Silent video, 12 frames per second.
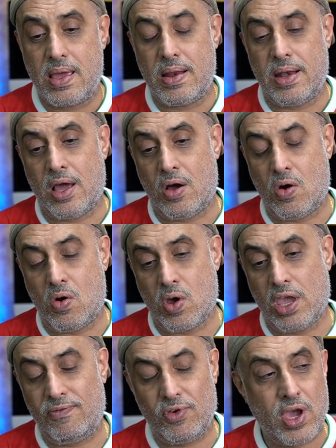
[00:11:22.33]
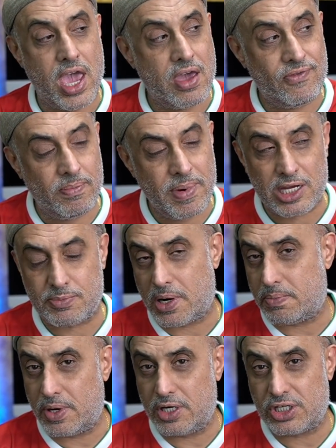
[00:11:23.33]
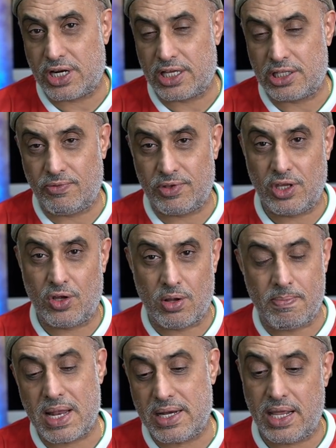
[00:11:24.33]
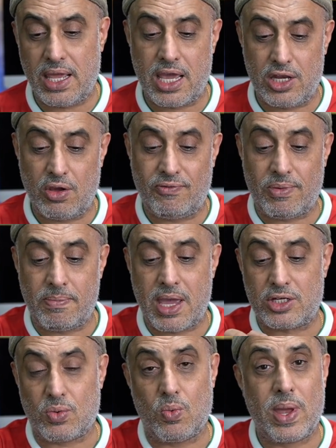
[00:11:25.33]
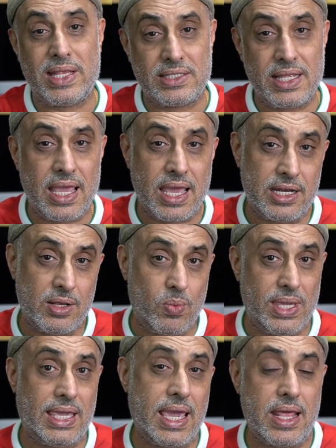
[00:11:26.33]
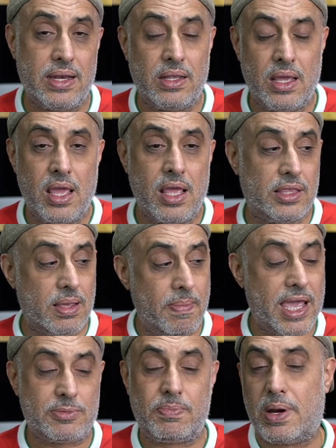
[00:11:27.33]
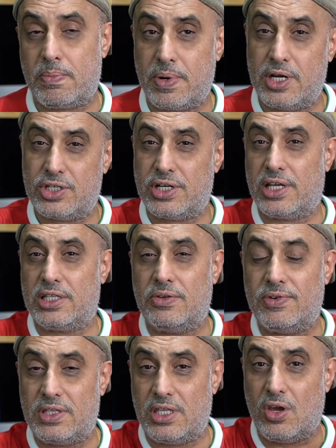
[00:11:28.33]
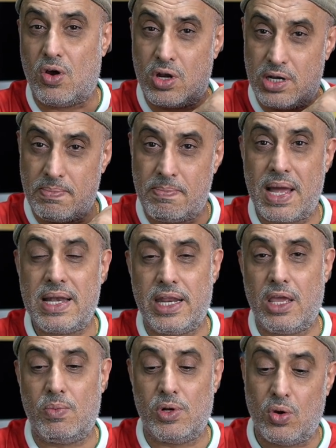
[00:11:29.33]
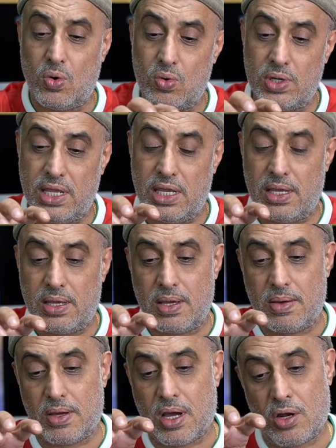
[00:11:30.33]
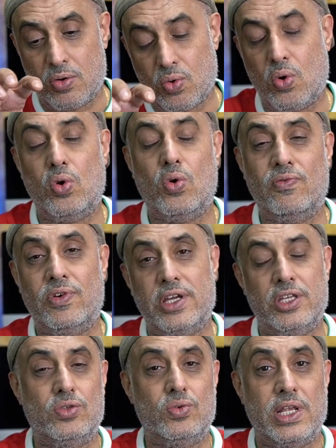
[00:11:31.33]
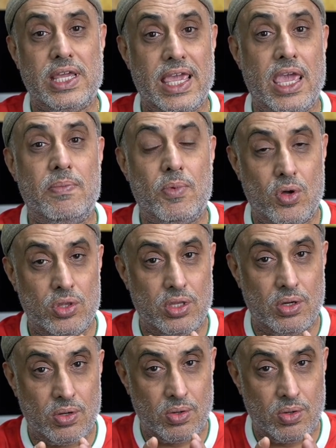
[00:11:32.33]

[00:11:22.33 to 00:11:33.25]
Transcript: Now, if you have a match preparation activity on a Monday and you have a match on Wednesday and the weekend, the match preparation activity on the Monday will only roll over into the game on the